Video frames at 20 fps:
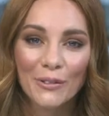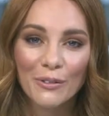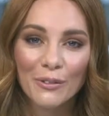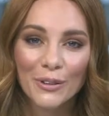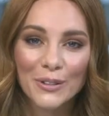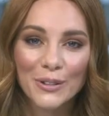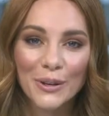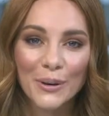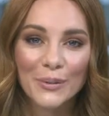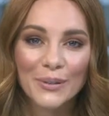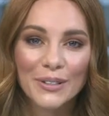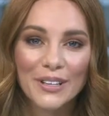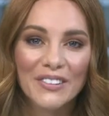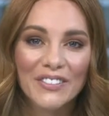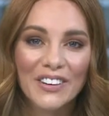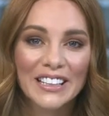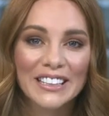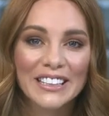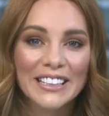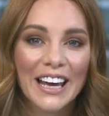Results
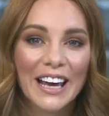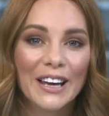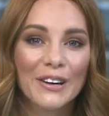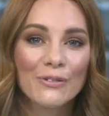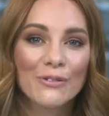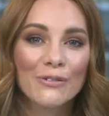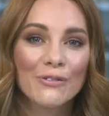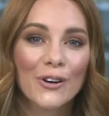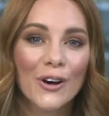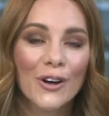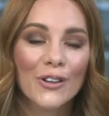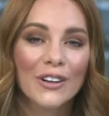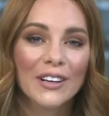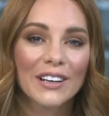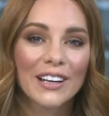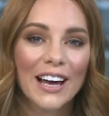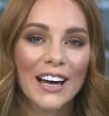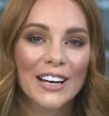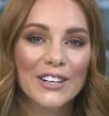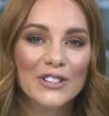have indicated further
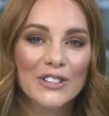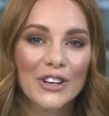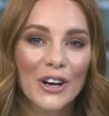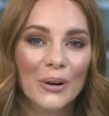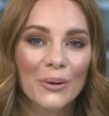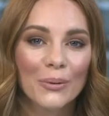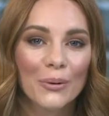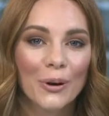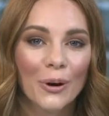large-scale